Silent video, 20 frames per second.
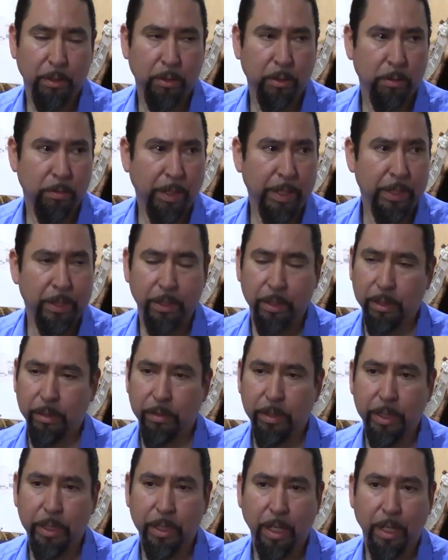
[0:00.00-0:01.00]
twice,
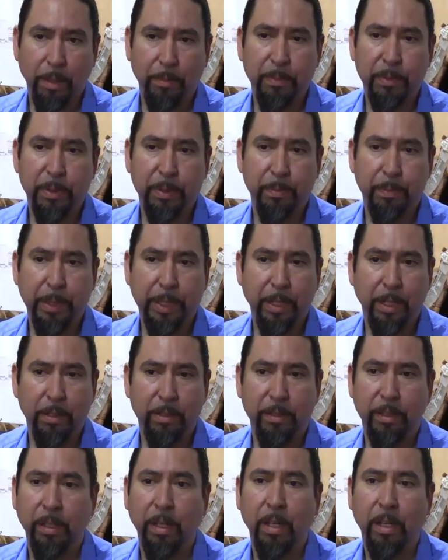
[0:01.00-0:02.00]
3 times,
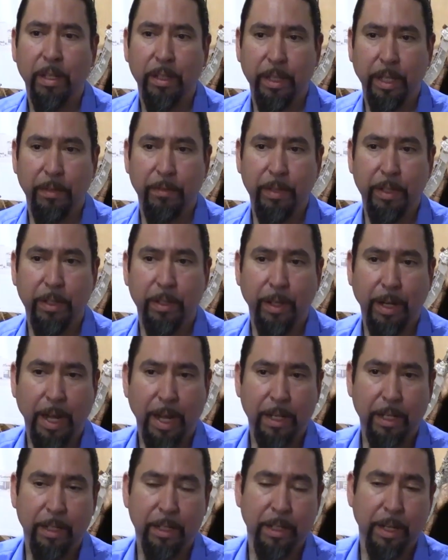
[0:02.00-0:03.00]
because they've either
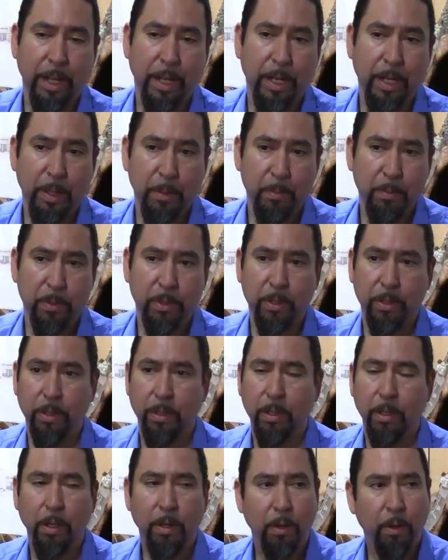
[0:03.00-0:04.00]
added names,
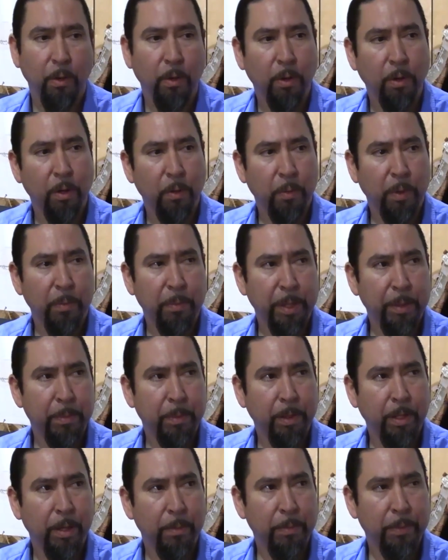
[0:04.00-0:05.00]
or when
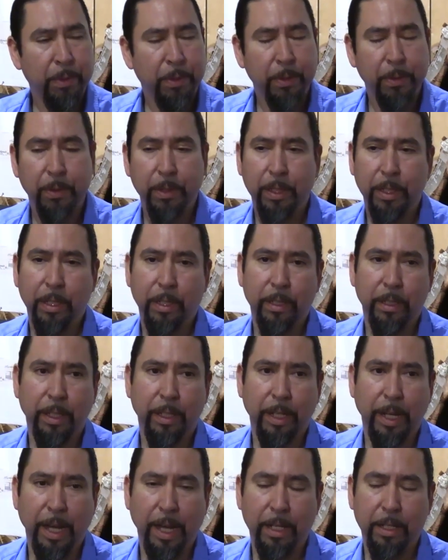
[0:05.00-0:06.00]
people come through it,
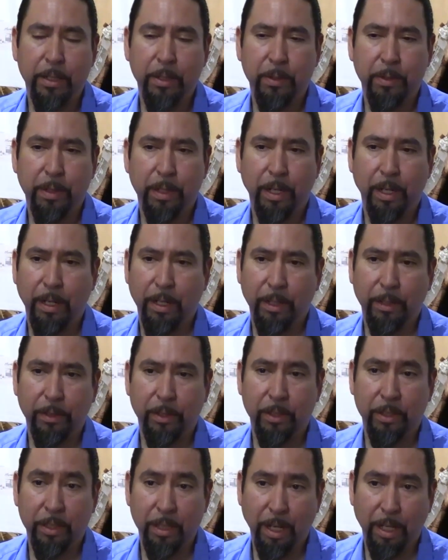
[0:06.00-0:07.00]
they add to it. Our
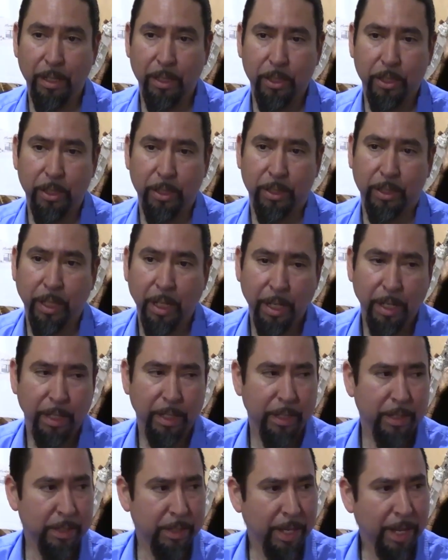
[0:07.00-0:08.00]
elders' knowledge is
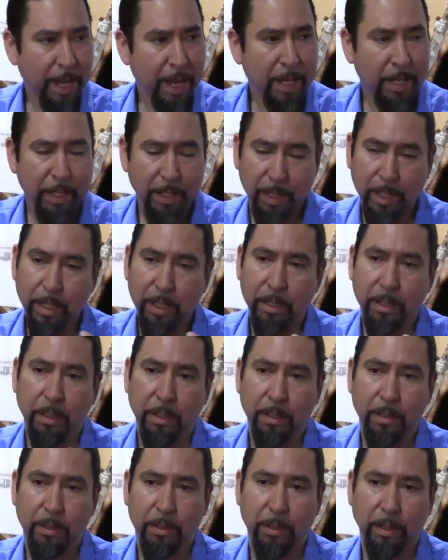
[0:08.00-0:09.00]
added in
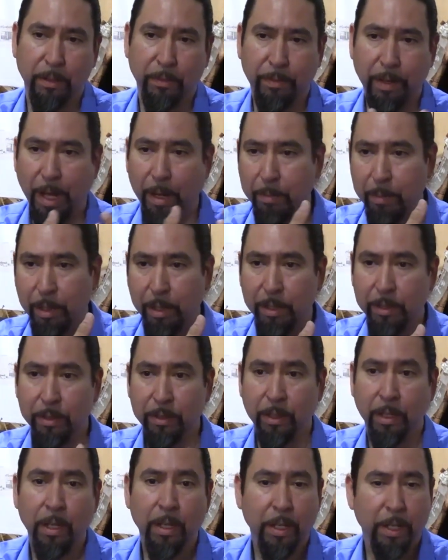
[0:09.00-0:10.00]
to the fabrics.
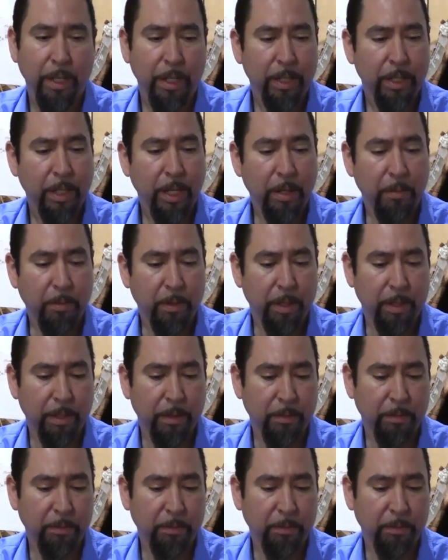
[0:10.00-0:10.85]
And